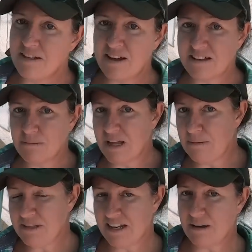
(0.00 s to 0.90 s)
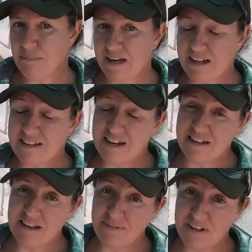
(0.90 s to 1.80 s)
still got some lime sitting in buckets that
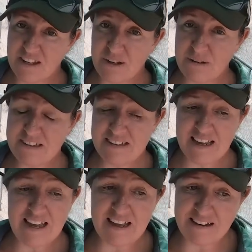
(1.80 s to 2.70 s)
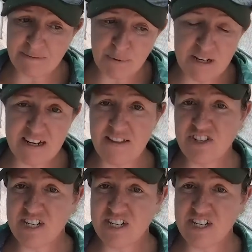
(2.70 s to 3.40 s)
I'd love to use, and putting it on the